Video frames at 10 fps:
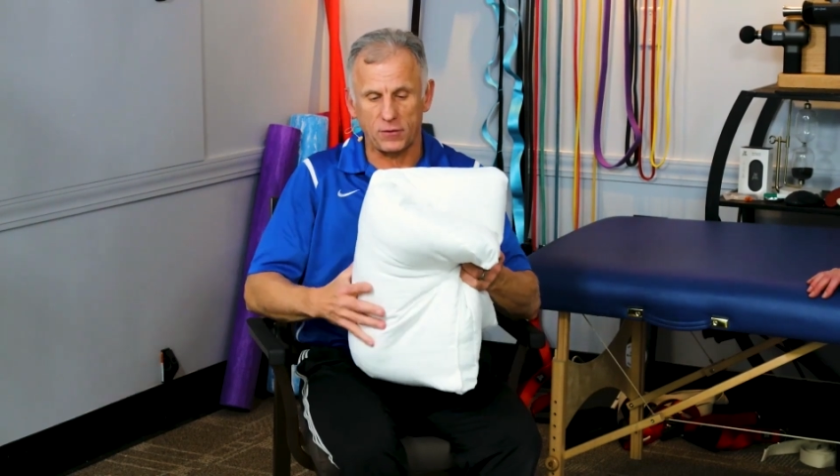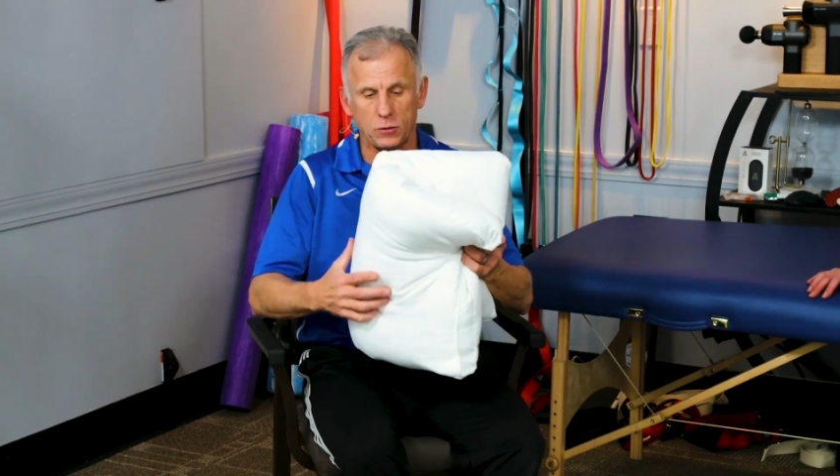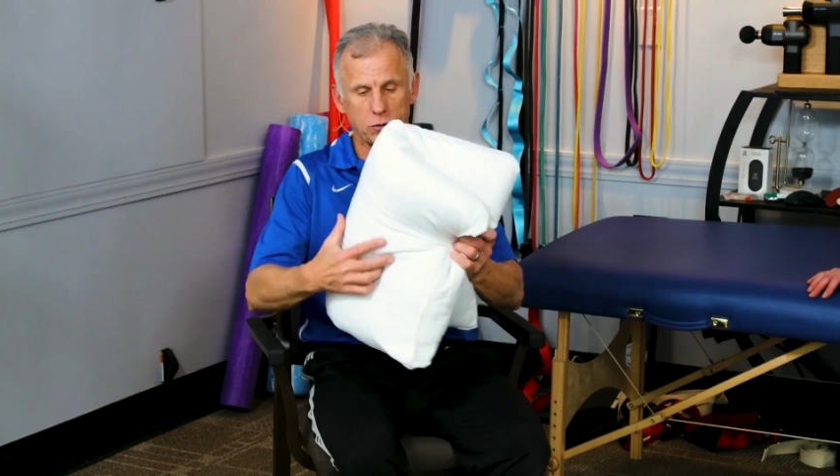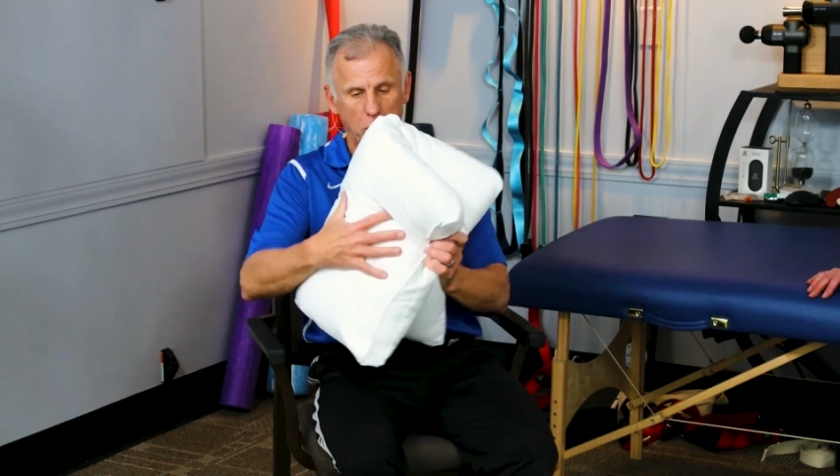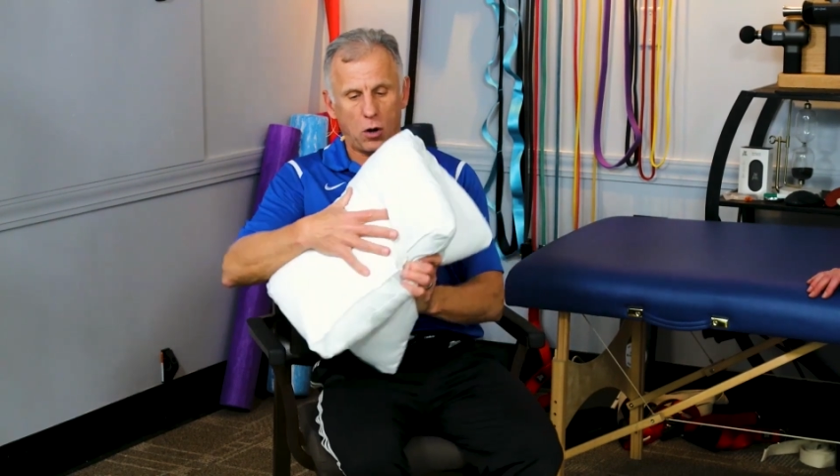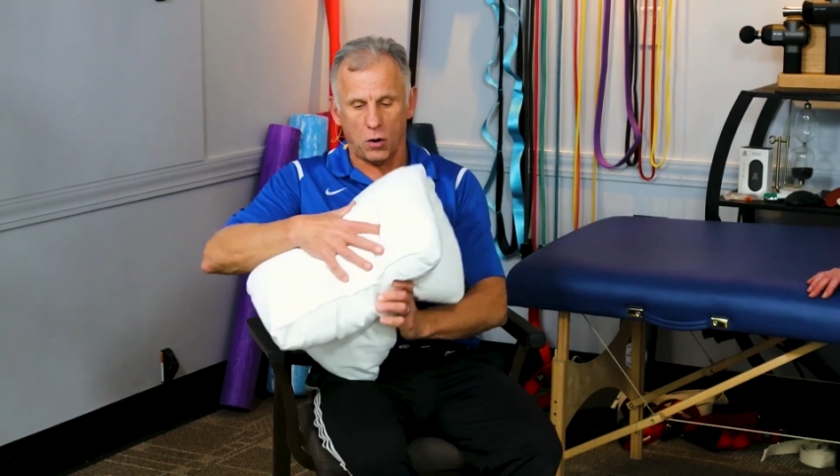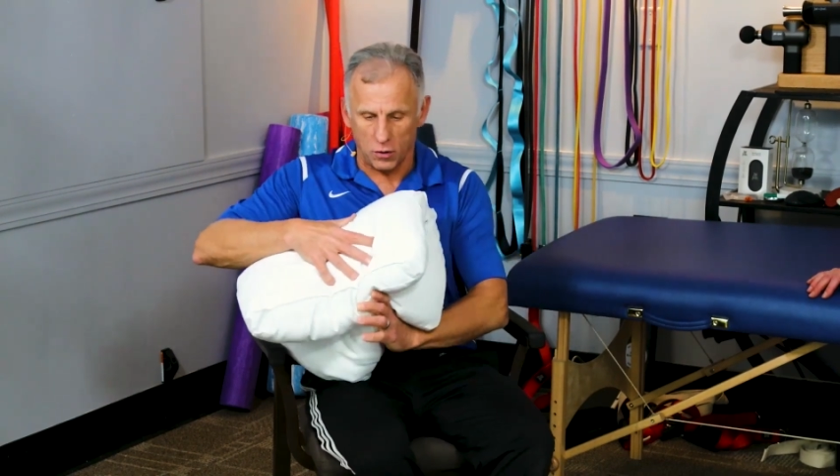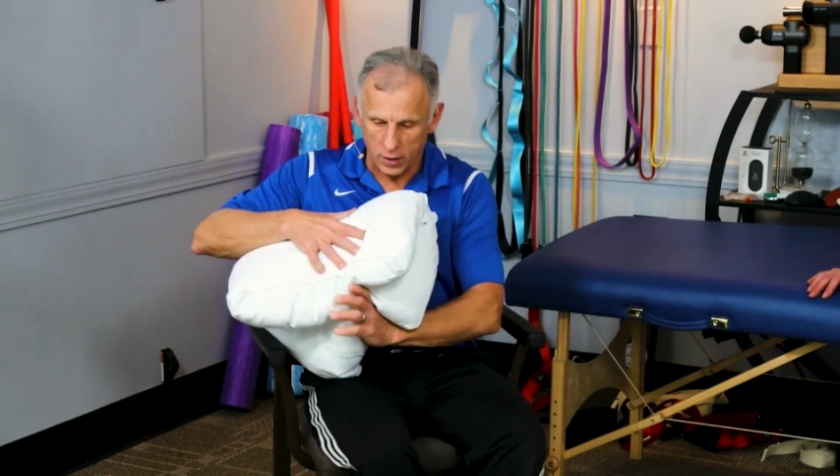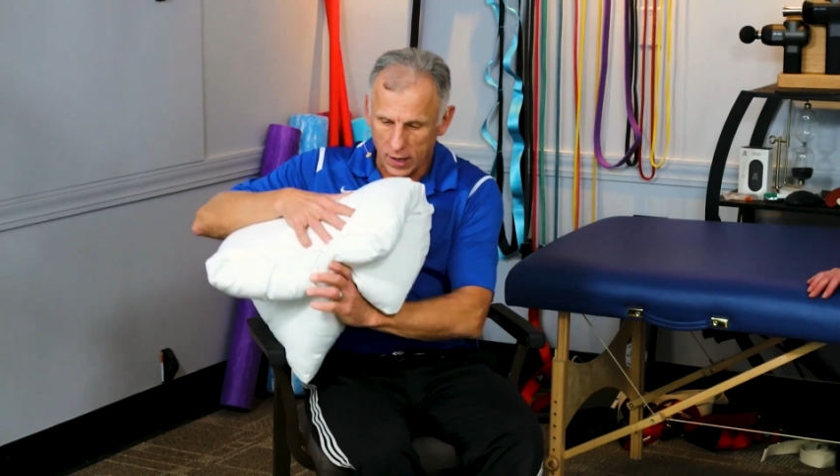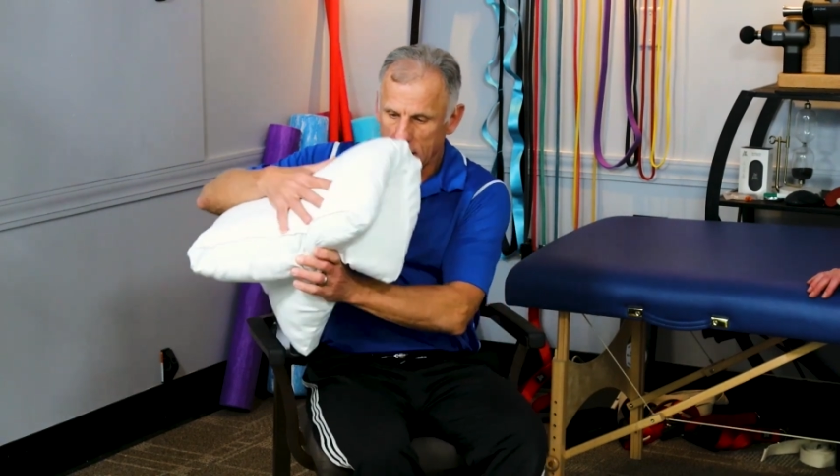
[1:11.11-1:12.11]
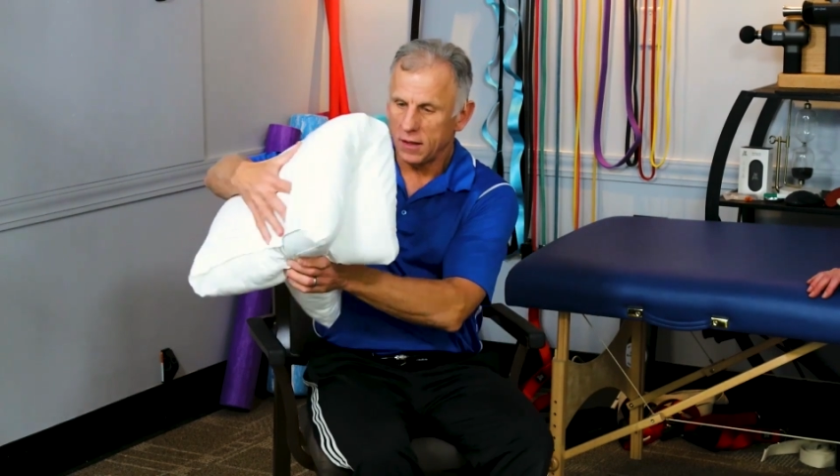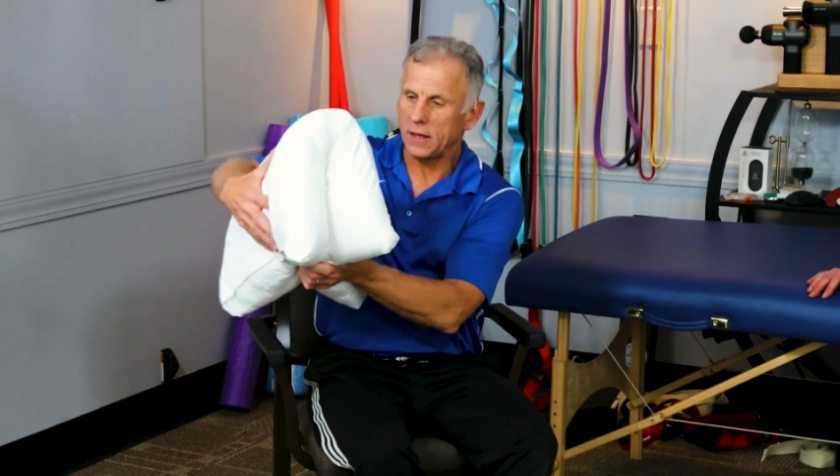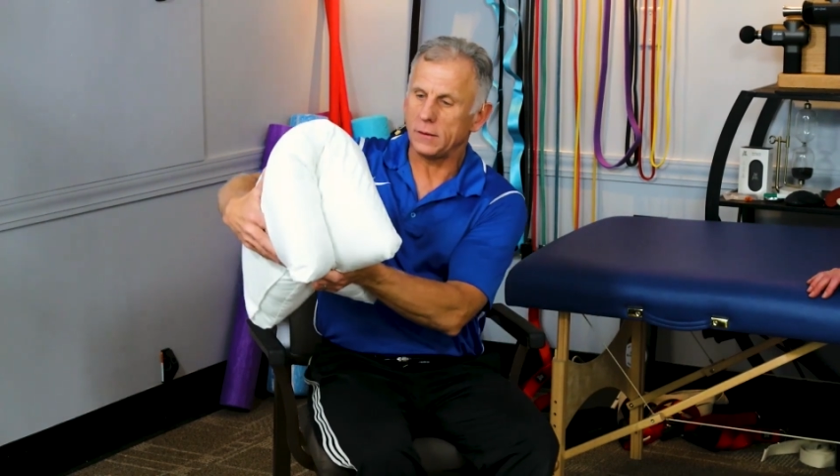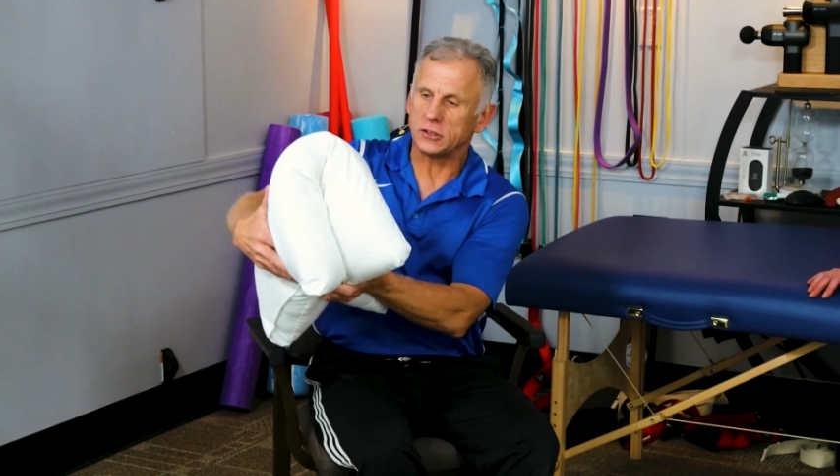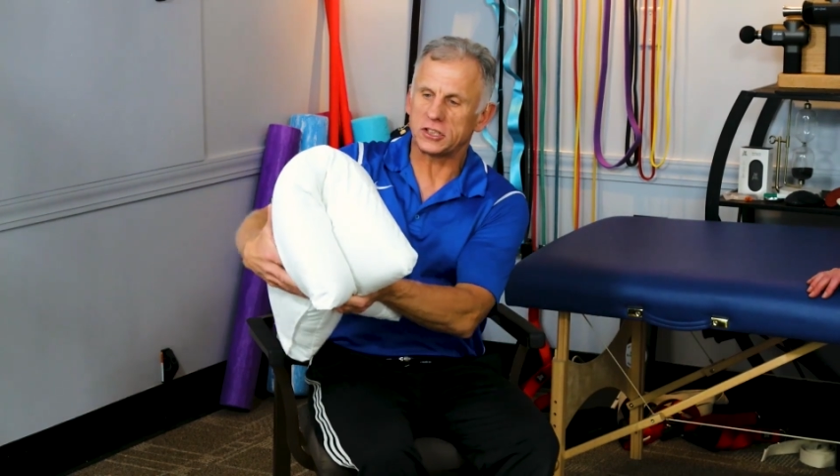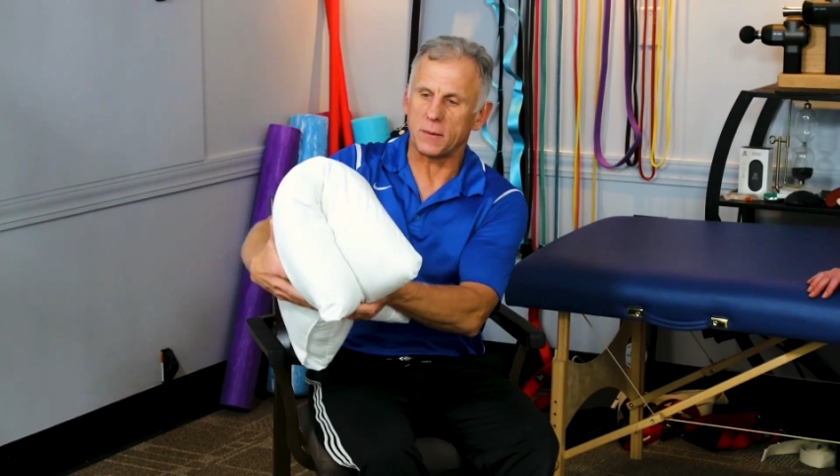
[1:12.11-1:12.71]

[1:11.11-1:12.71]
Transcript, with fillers: If you don't, then you